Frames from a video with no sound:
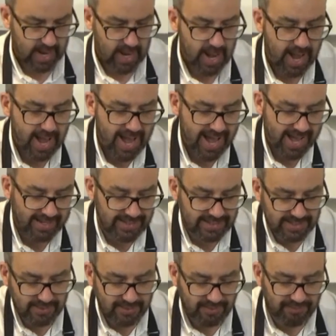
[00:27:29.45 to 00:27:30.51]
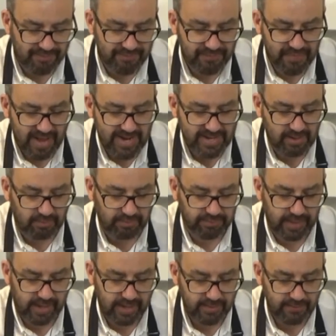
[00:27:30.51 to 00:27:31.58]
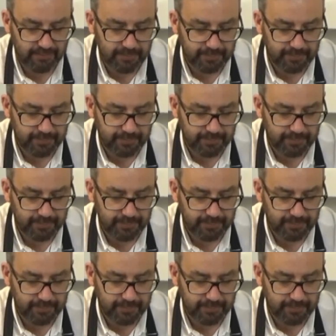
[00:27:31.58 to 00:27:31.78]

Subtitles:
And the final thing